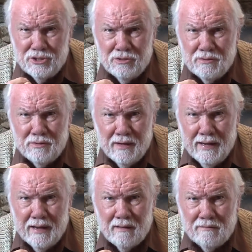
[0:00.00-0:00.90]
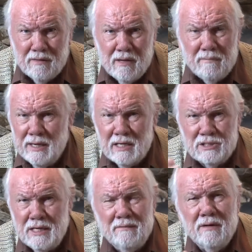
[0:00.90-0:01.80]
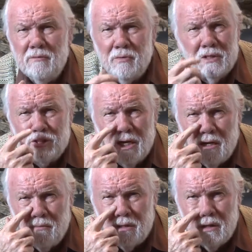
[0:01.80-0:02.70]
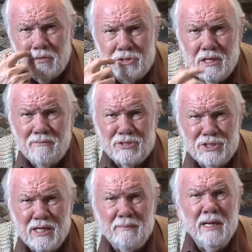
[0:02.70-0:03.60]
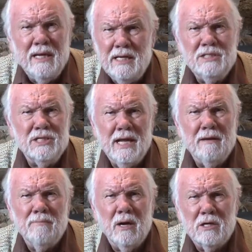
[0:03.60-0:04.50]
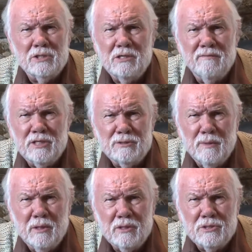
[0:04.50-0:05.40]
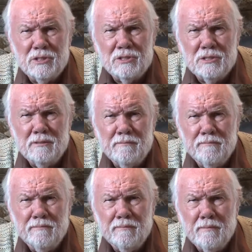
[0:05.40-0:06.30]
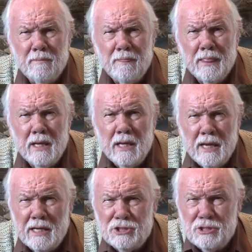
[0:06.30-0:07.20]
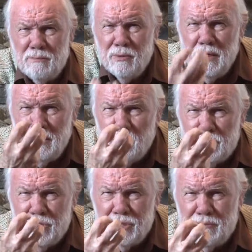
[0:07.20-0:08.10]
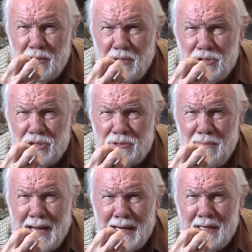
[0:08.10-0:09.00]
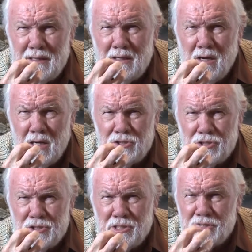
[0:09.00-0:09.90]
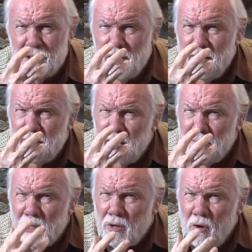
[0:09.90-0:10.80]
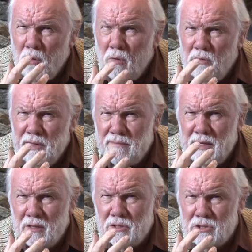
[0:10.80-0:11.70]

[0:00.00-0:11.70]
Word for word: that children have, because even with a child with low self-esteem, he's had positive experiences, is to bring those experiences back into consciousness, be able to hold them there